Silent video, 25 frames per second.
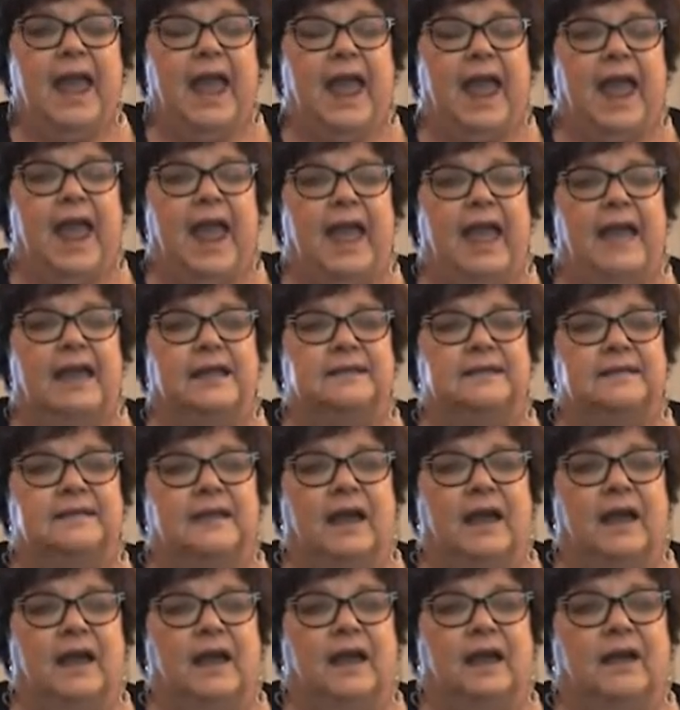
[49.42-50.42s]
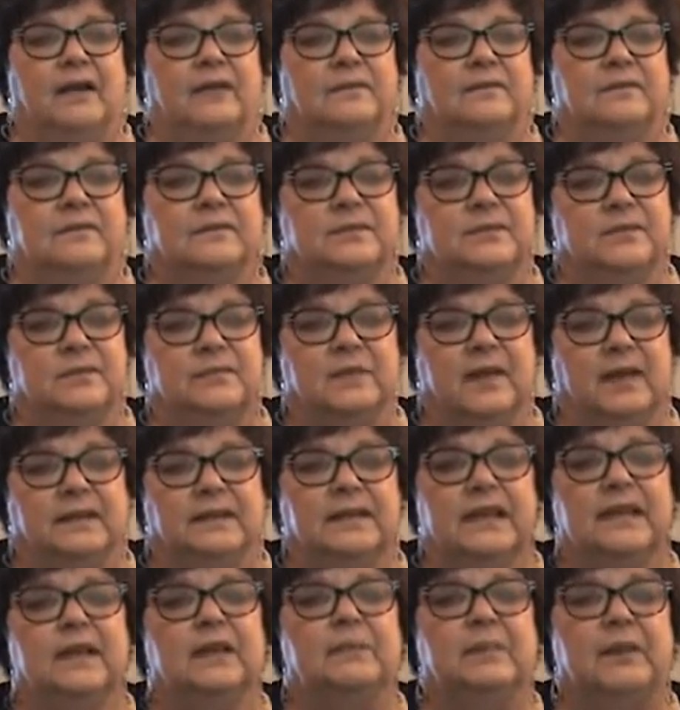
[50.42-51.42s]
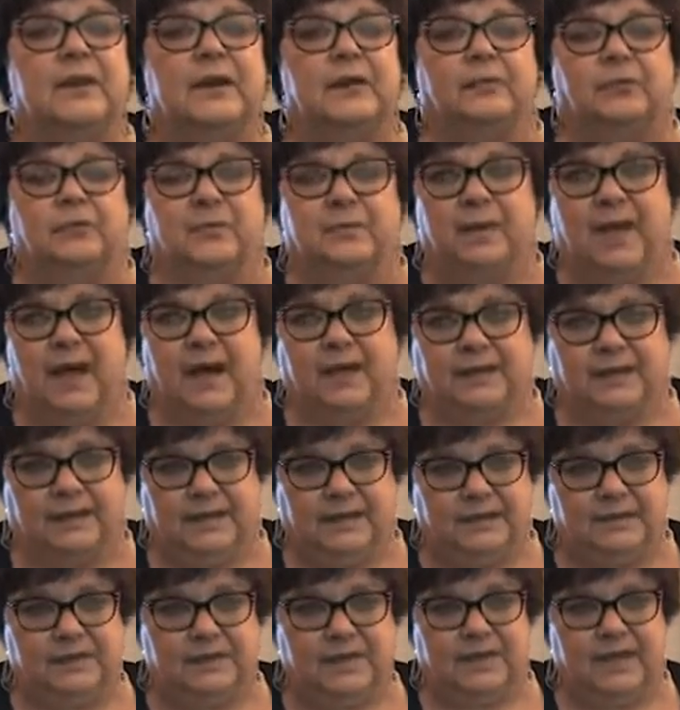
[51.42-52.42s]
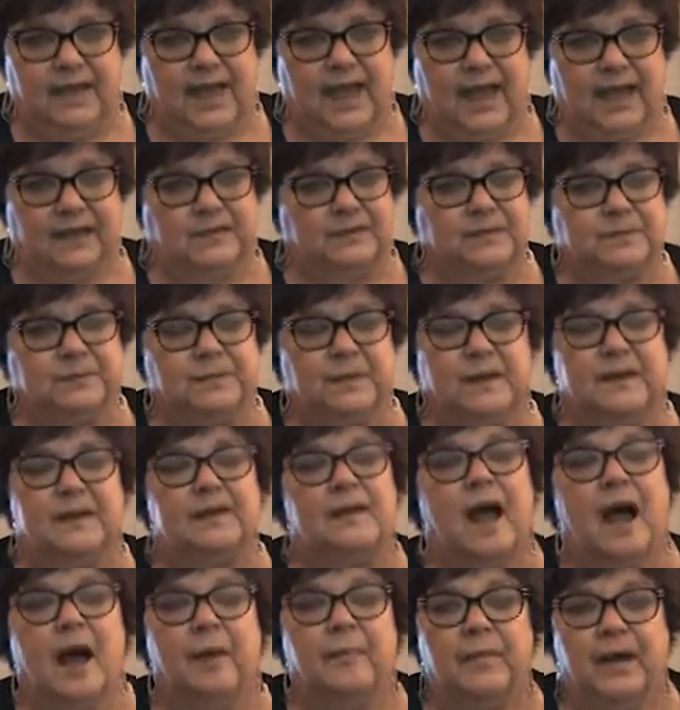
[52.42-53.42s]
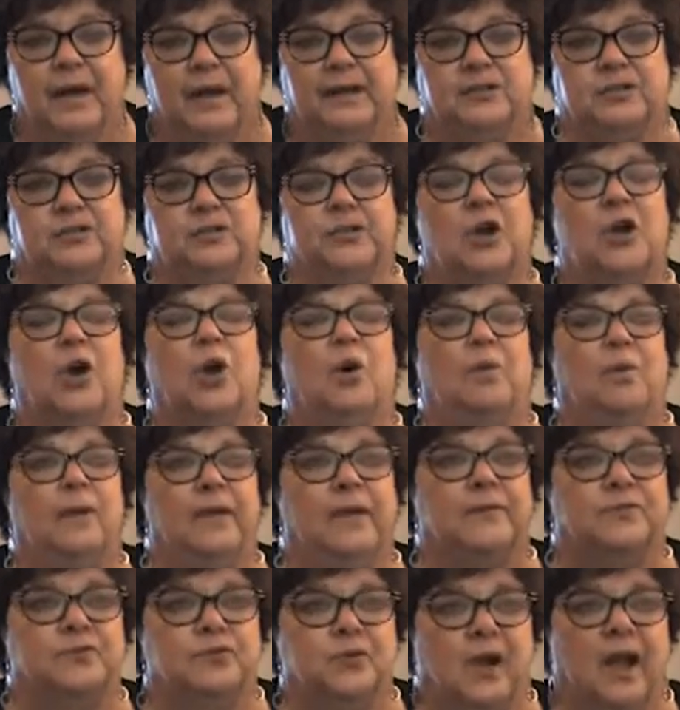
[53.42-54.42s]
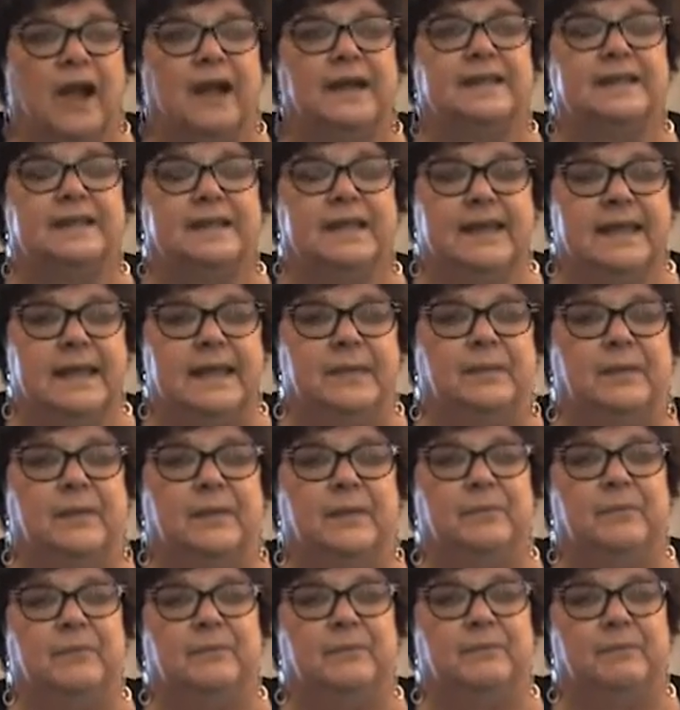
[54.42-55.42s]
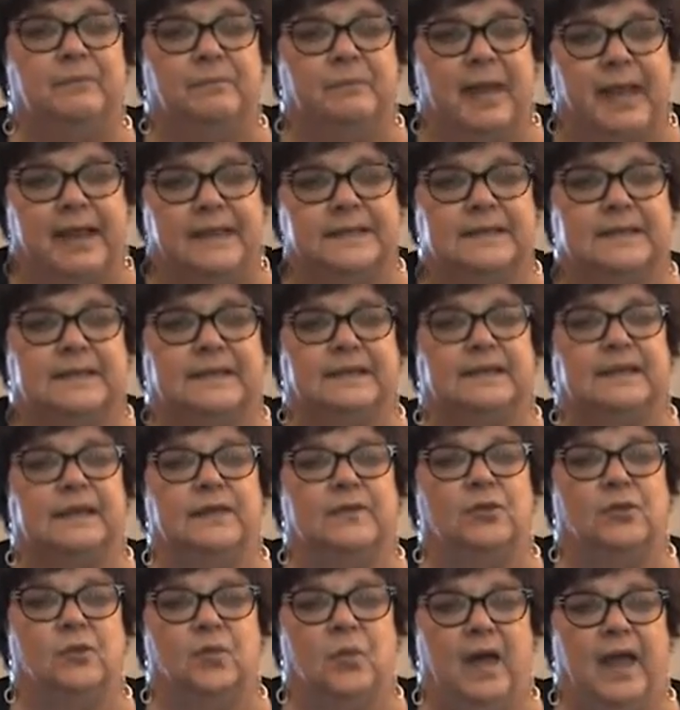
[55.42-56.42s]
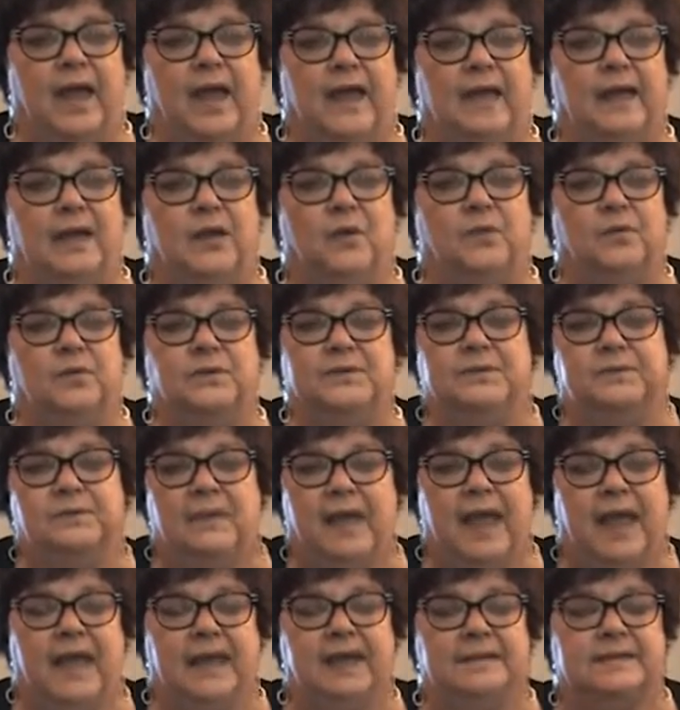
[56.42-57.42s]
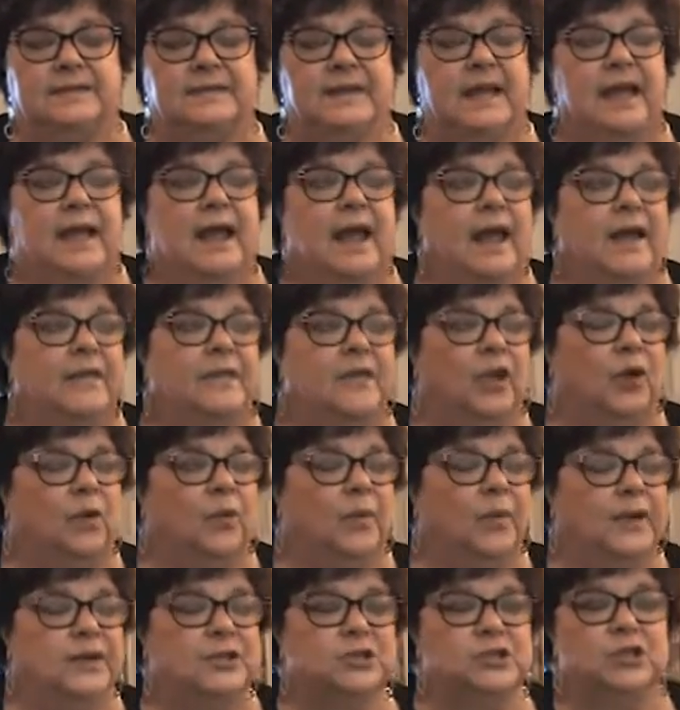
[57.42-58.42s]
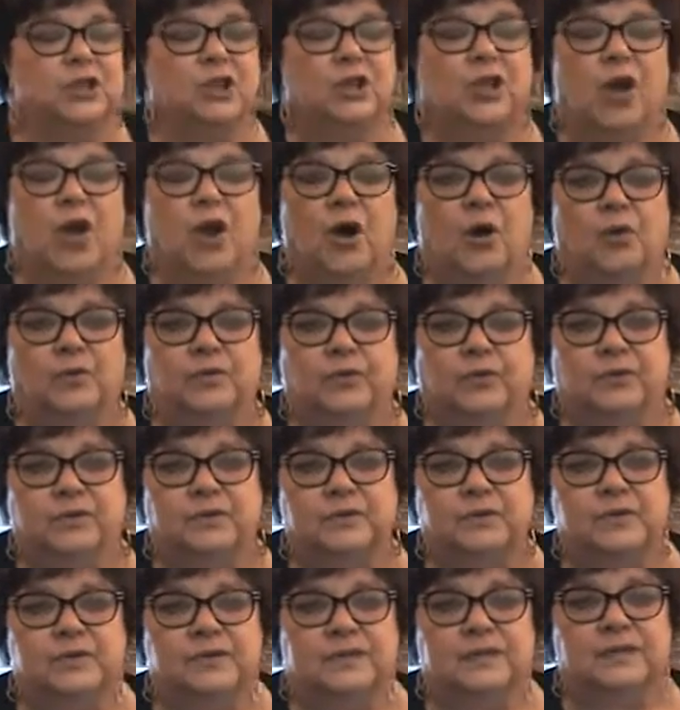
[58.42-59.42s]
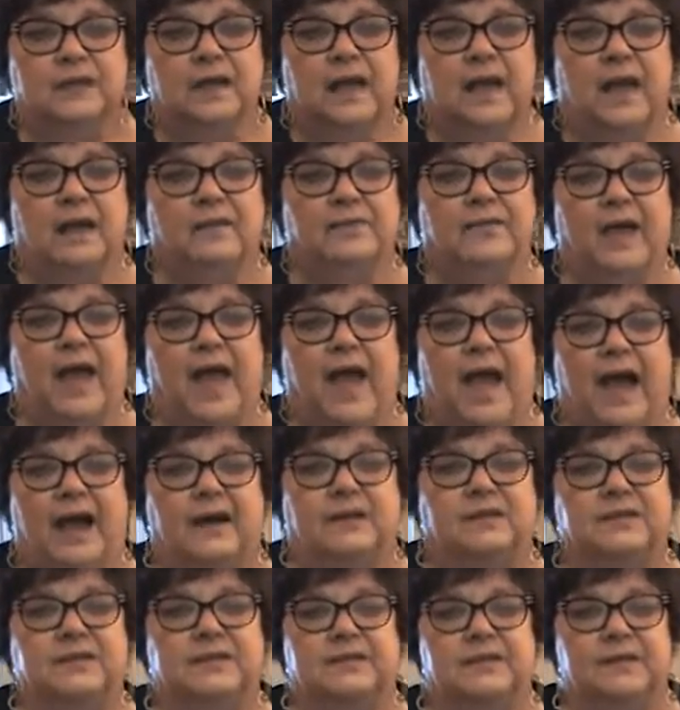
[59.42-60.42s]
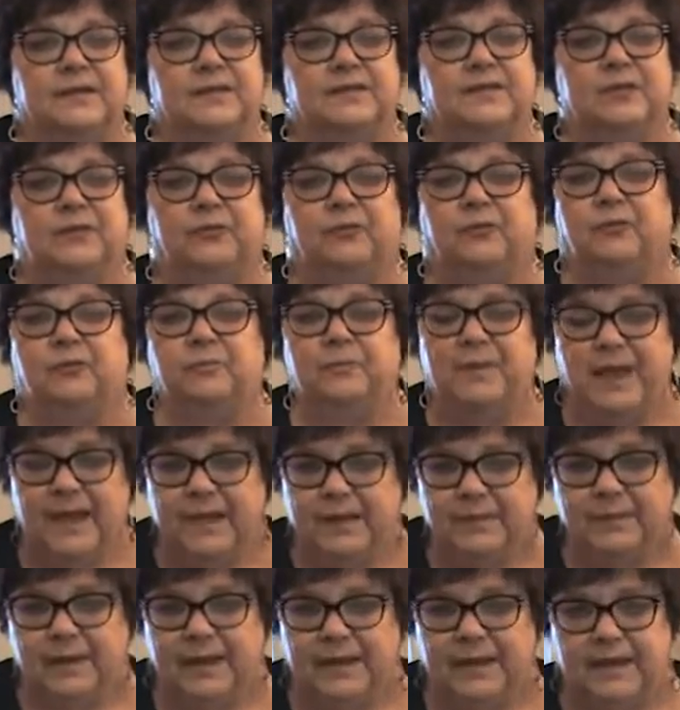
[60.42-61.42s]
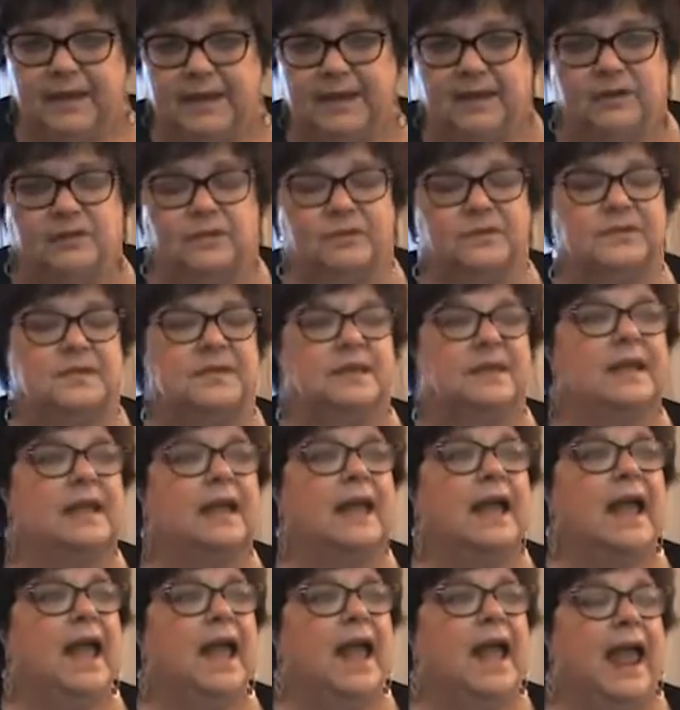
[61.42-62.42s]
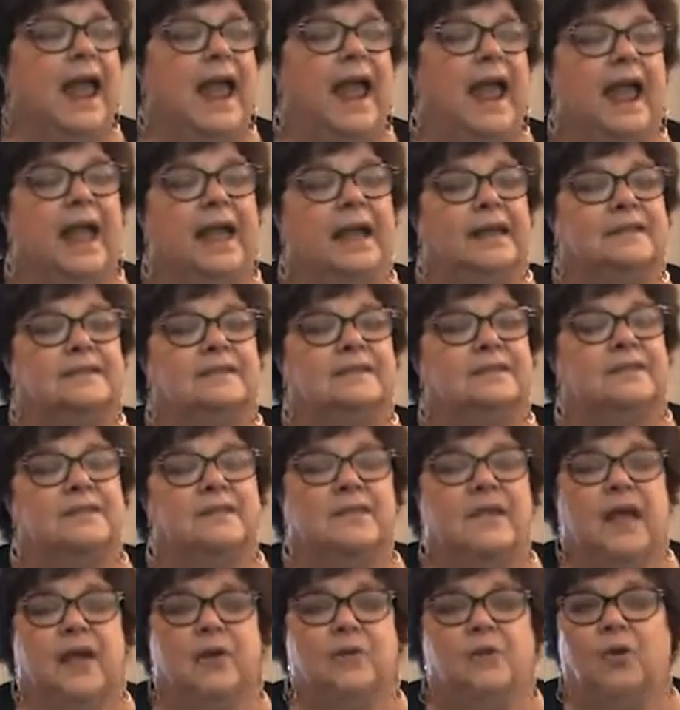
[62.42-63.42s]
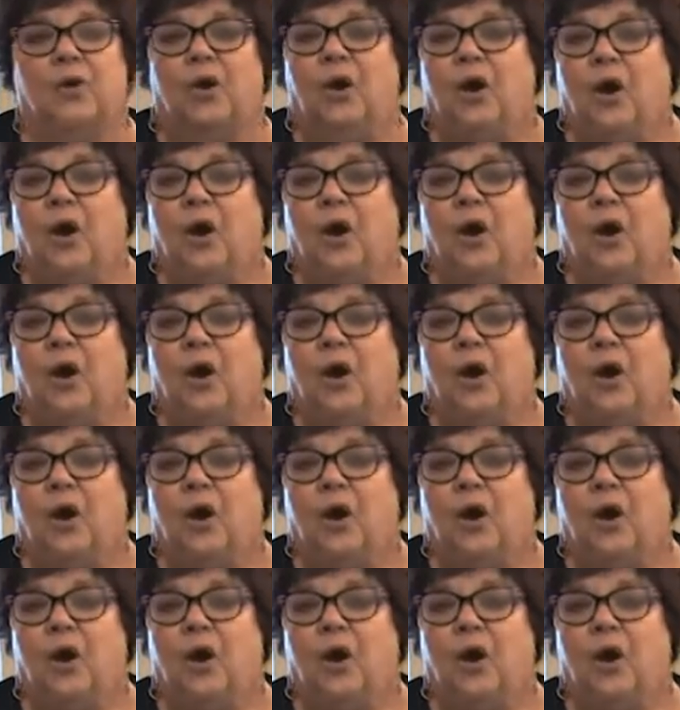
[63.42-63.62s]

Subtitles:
and a little bit of remodeling to the house, but not much. We have tried to keep it basically the way it was made. The original owners of the house lived here for many, many years, and they were